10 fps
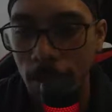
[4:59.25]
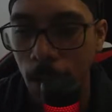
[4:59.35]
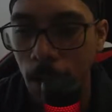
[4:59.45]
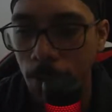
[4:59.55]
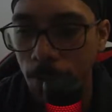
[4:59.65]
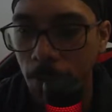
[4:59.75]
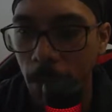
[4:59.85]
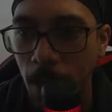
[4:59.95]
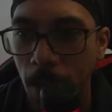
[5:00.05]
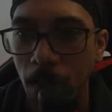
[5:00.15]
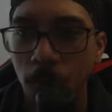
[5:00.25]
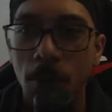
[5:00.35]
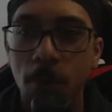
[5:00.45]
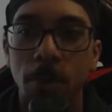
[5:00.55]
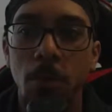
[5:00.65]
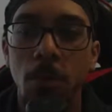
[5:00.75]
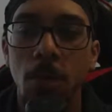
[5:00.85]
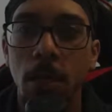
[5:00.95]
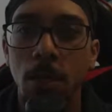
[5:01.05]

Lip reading: I'm one of those people who I